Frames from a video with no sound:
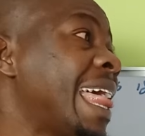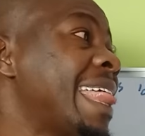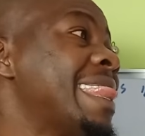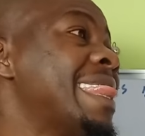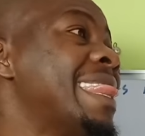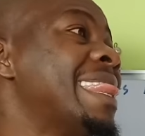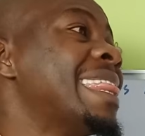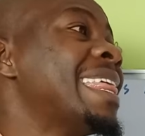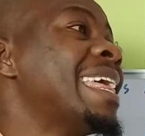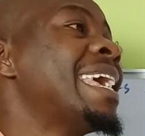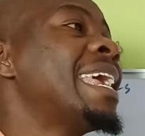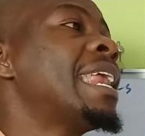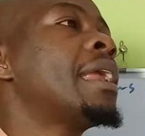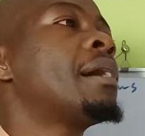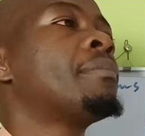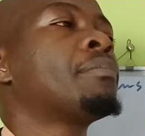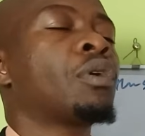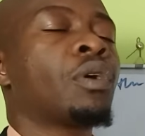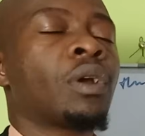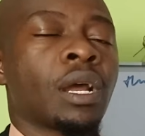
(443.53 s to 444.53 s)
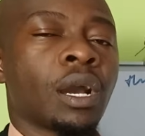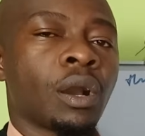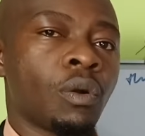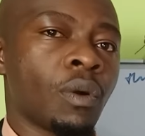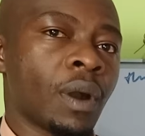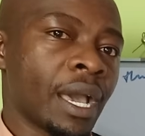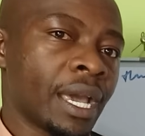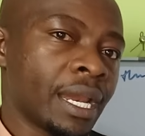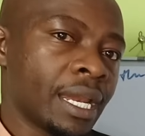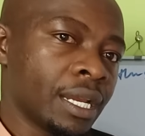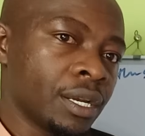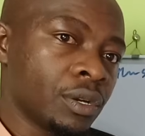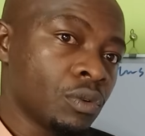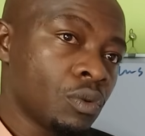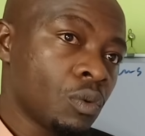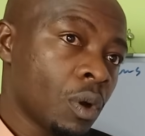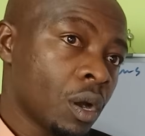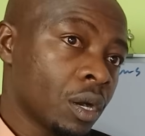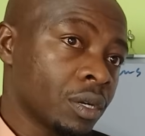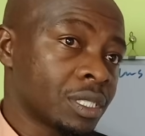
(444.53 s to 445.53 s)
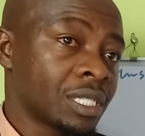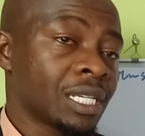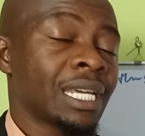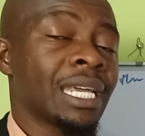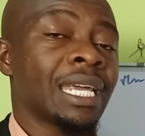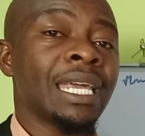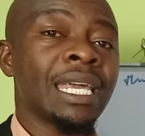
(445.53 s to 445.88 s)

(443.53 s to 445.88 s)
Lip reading: Then I'm gonna go ahead and do what?